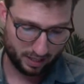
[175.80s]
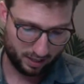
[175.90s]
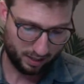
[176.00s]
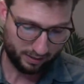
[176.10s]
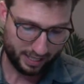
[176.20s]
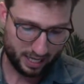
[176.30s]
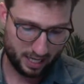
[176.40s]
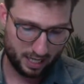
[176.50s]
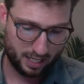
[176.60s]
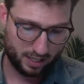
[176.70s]
Alrighty?
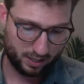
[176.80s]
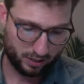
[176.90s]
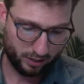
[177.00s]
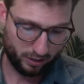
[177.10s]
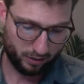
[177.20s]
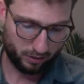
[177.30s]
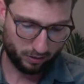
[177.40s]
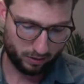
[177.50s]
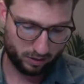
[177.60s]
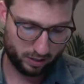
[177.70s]
So
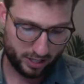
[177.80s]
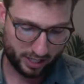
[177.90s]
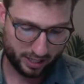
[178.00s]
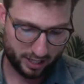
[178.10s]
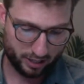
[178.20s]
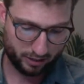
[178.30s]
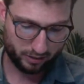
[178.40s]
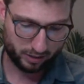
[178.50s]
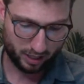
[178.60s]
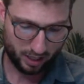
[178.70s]
you can
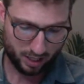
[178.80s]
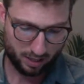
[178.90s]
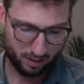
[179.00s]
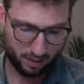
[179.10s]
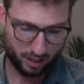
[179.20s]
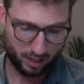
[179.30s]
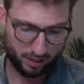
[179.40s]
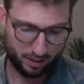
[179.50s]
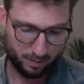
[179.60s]
use our other